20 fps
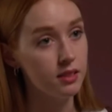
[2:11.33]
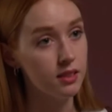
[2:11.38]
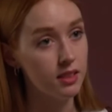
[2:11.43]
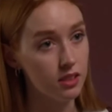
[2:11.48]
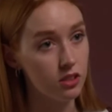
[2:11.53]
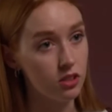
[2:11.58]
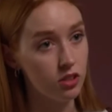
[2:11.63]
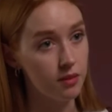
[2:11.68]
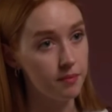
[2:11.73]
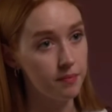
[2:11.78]

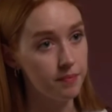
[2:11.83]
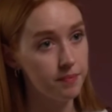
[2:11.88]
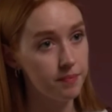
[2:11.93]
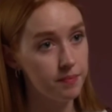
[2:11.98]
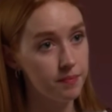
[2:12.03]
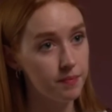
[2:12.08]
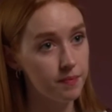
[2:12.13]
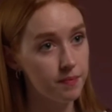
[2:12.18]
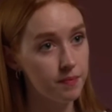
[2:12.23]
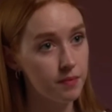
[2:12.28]
decision.
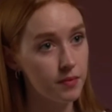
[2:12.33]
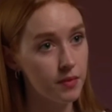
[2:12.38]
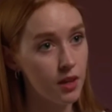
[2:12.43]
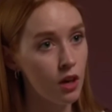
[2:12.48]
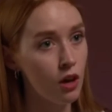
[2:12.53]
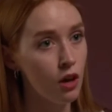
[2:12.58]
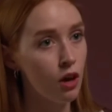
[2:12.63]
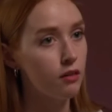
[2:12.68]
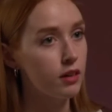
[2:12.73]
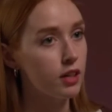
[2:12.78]

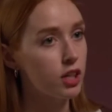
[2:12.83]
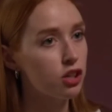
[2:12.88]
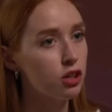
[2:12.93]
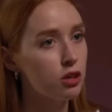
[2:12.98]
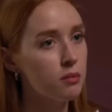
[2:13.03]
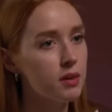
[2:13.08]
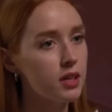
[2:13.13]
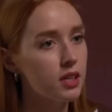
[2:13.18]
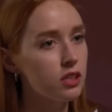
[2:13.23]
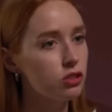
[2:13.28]
All right, you
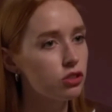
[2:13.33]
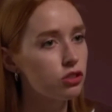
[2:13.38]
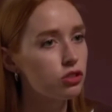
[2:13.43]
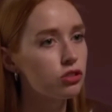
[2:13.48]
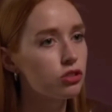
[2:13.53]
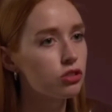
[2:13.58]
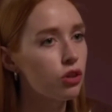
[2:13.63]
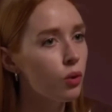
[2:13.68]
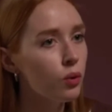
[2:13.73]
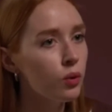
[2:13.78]
can be as
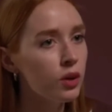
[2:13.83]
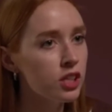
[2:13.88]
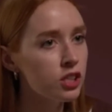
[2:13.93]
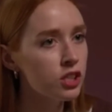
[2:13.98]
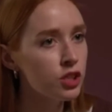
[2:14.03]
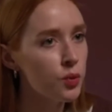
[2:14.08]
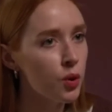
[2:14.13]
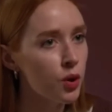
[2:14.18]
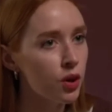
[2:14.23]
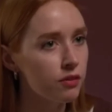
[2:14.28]
sorry as
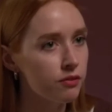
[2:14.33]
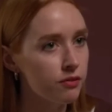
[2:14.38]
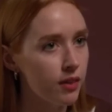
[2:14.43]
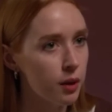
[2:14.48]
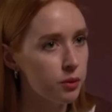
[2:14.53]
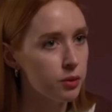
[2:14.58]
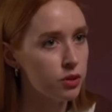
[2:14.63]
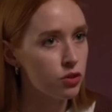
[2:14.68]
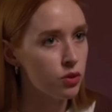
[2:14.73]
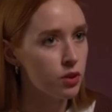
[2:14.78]
you want for
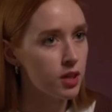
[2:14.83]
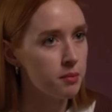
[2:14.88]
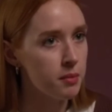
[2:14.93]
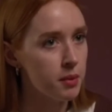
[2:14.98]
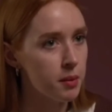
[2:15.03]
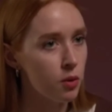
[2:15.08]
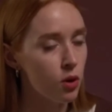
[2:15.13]
how you treated me,